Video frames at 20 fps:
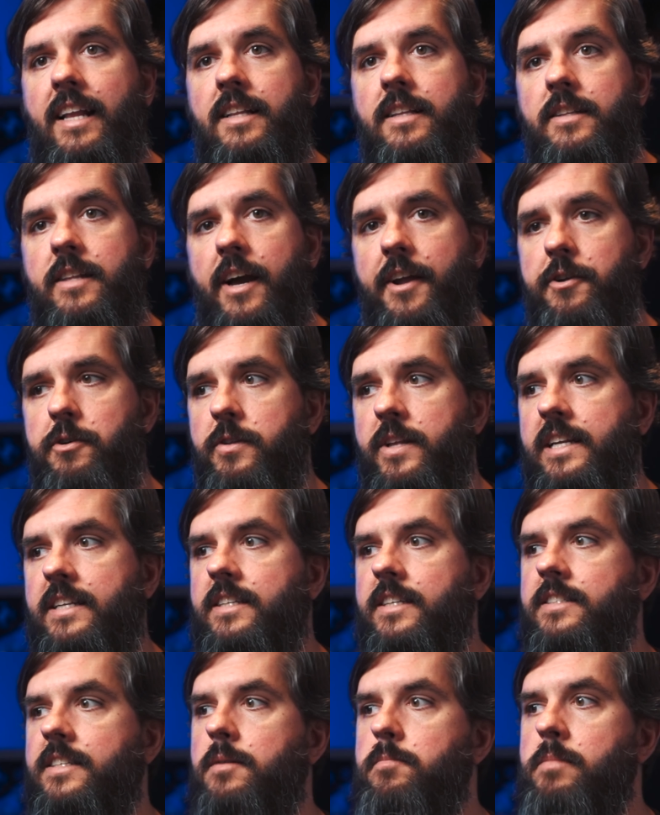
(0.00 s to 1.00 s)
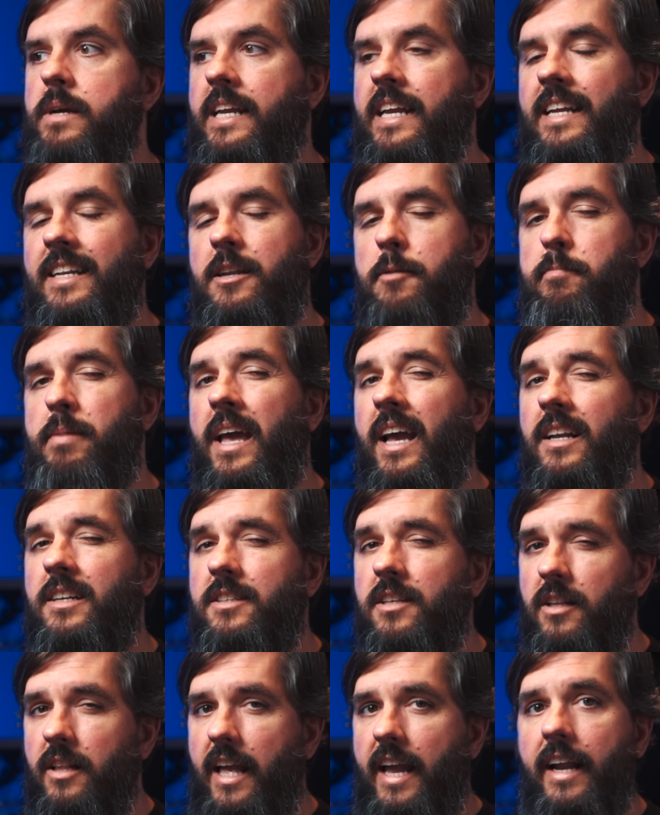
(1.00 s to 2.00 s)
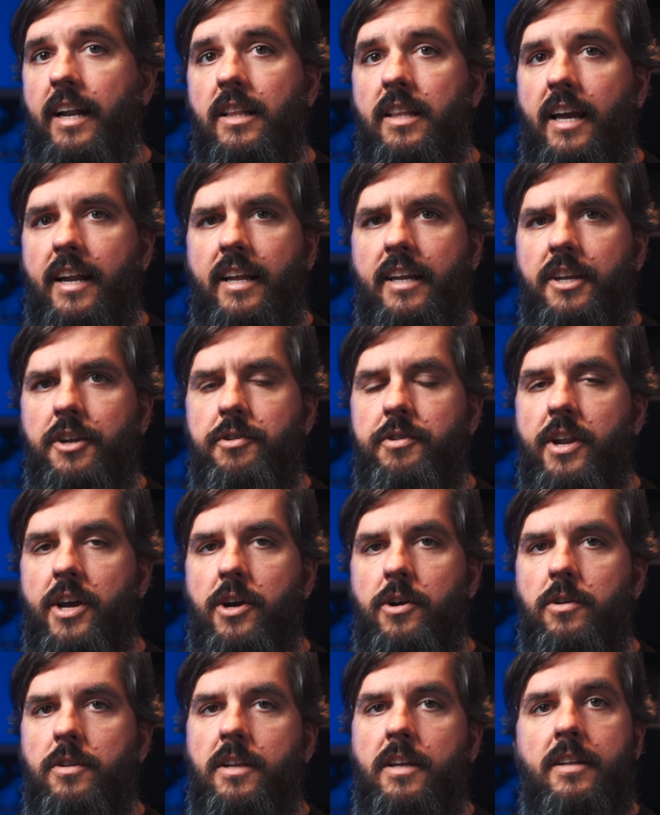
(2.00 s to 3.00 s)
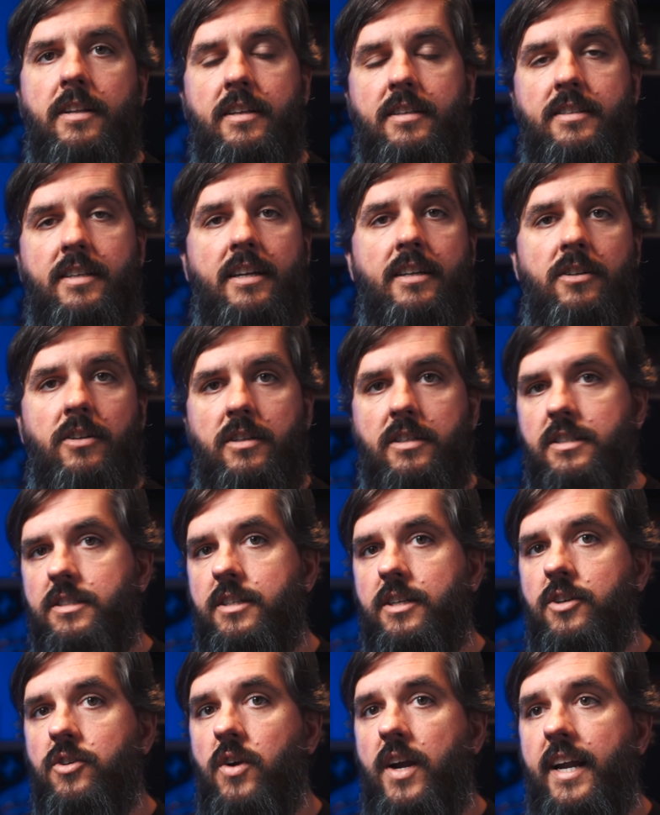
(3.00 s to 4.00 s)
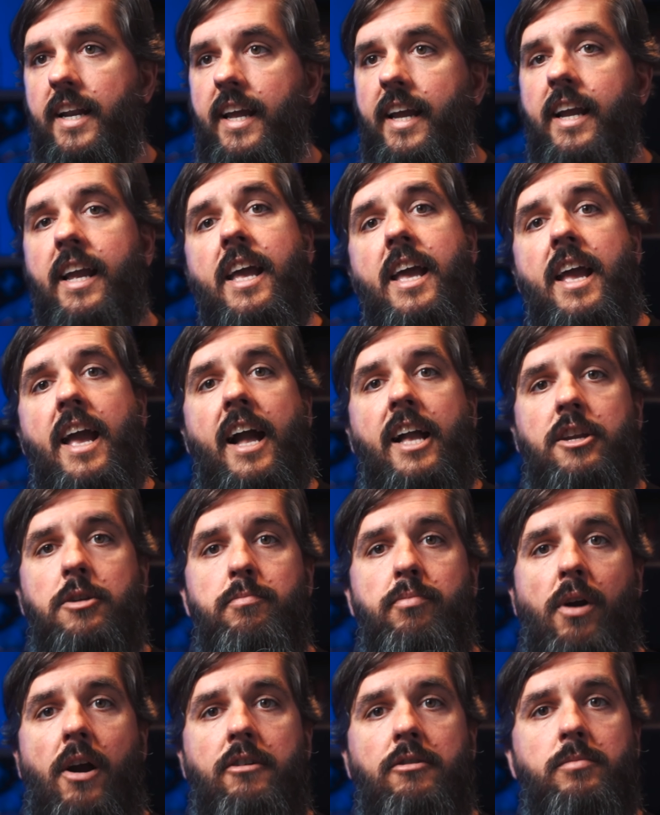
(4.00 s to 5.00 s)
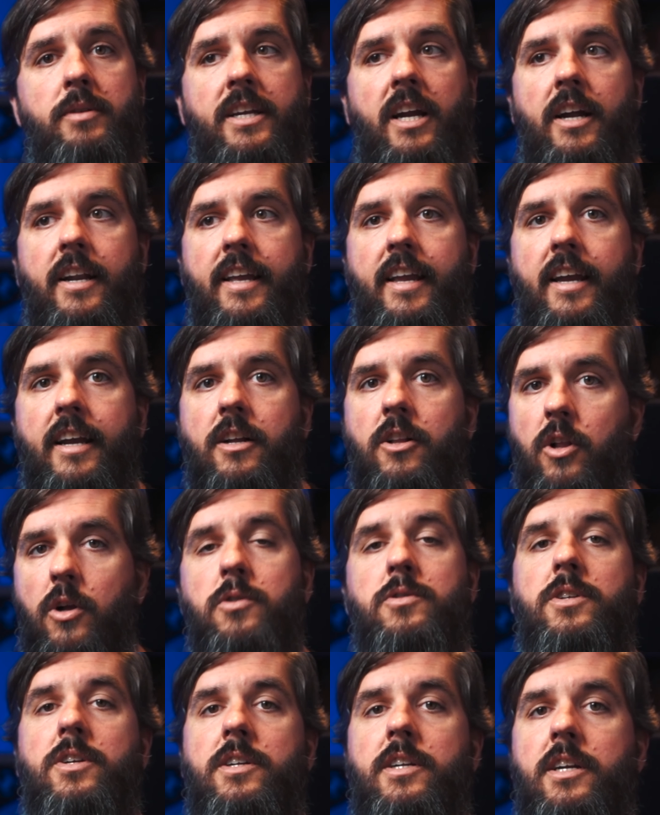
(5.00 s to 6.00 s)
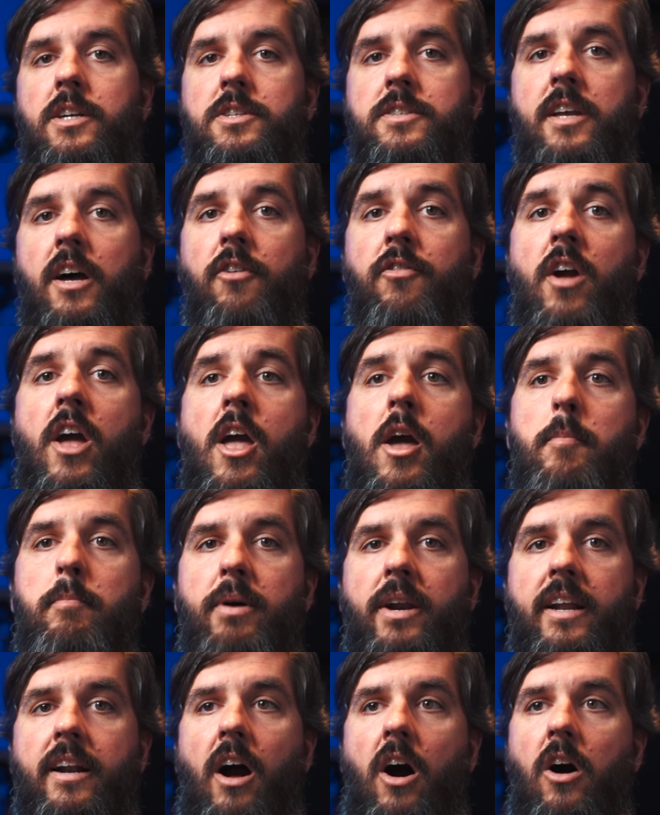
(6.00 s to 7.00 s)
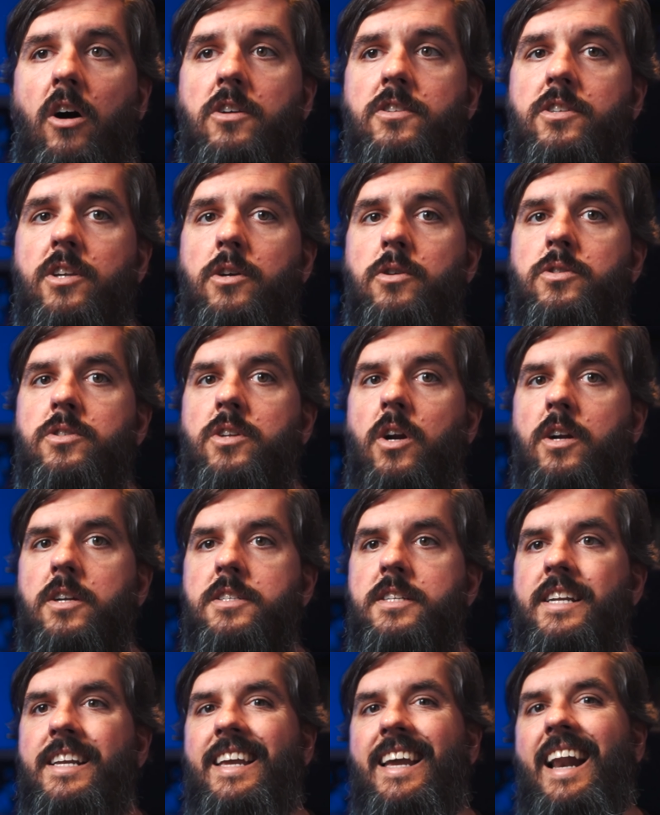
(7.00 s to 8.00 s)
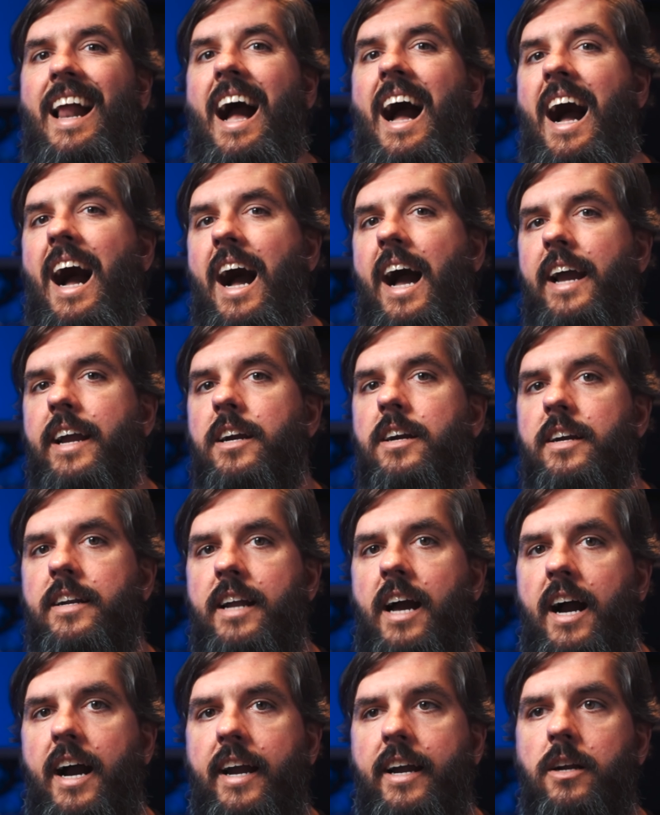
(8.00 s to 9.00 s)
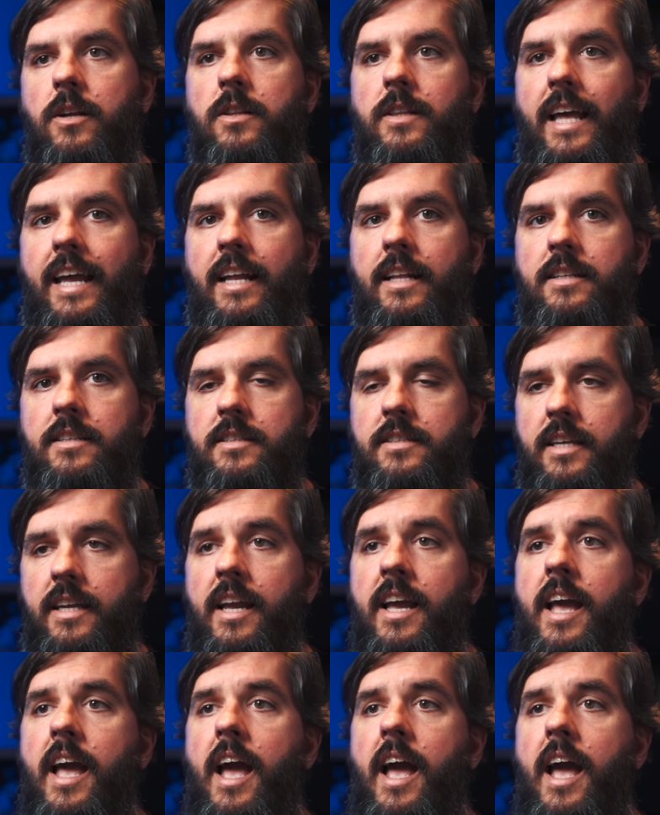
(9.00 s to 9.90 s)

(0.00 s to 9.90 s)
not only does it begin to pixelate, letting you know that the signal is degrading and you probably ought to get closer to yourself, but it also starts to get higher and higher latency.